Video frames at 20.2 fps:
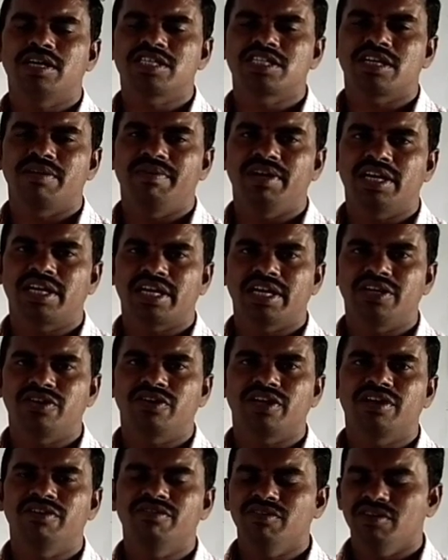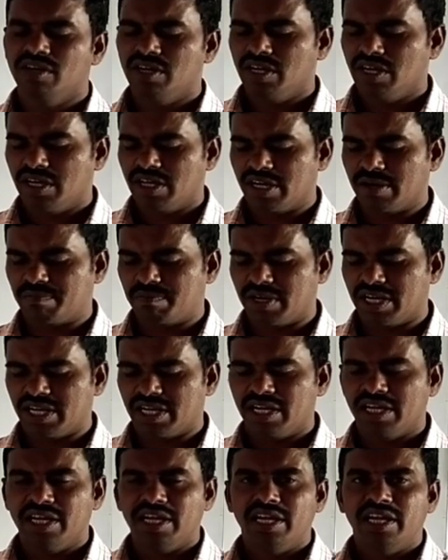I will try to give reply.
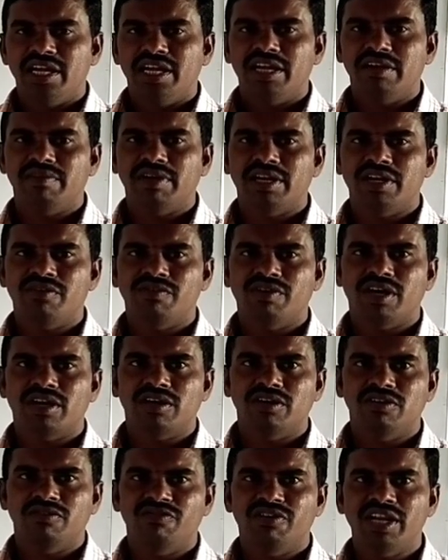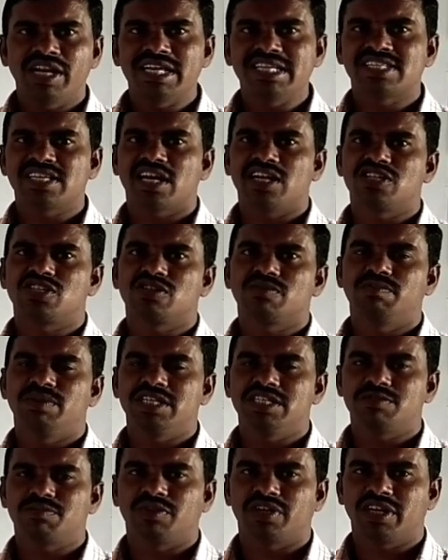Even your feelings also please
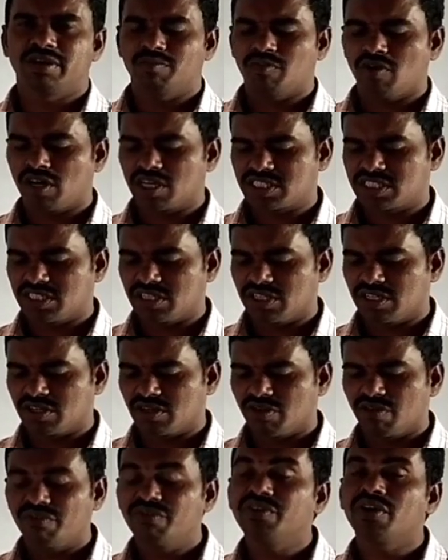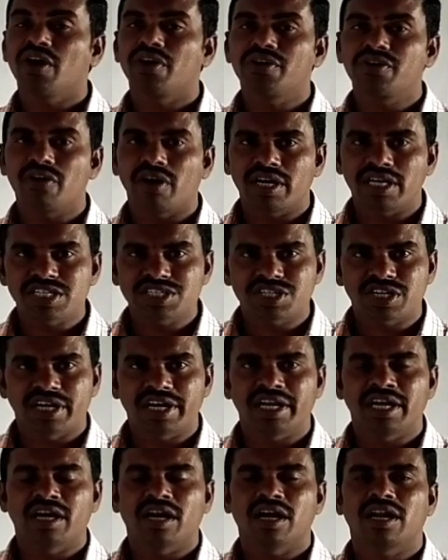put in box. Are you understanding
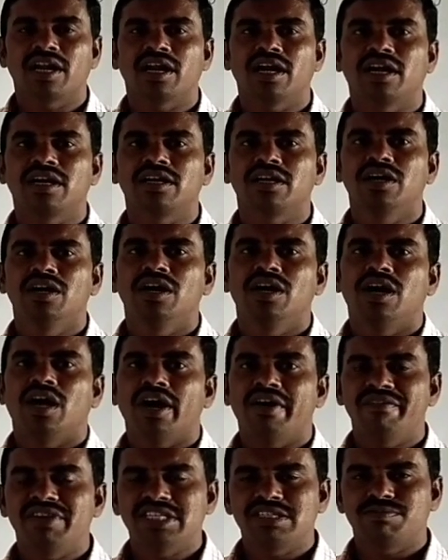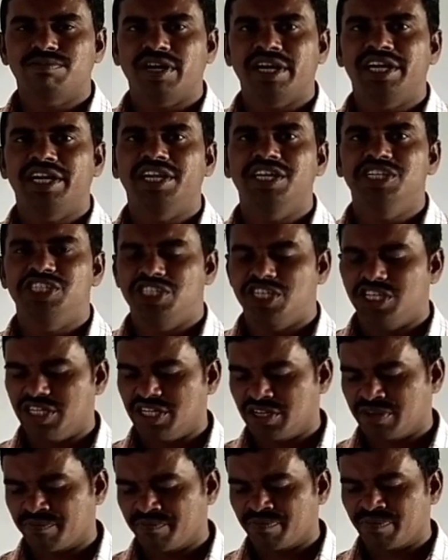or not? How is my
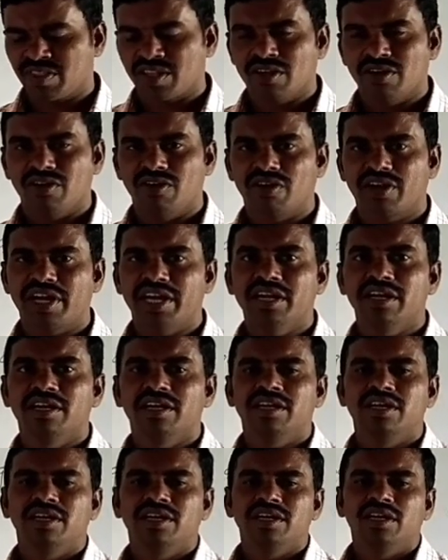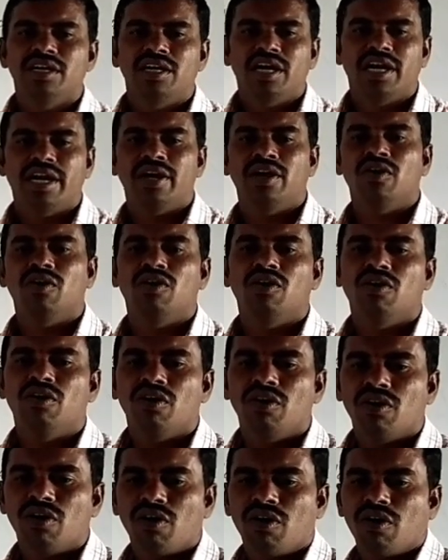teaching? Okay, and
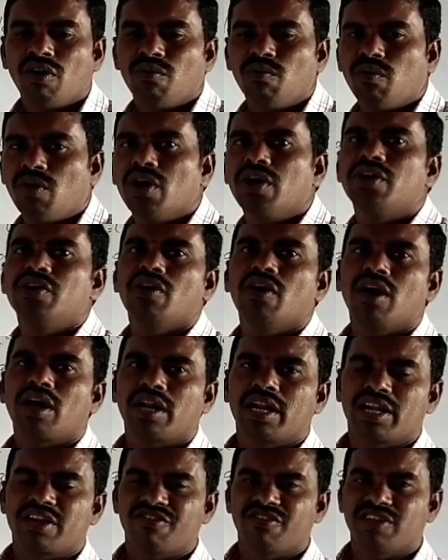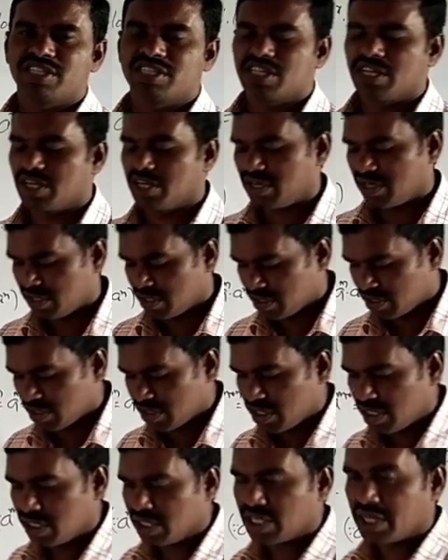what you are requesting
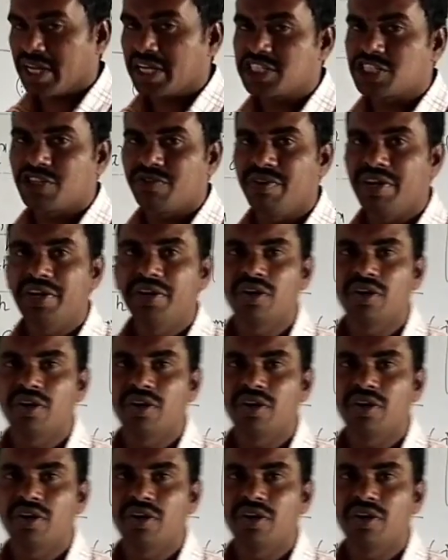in the next video,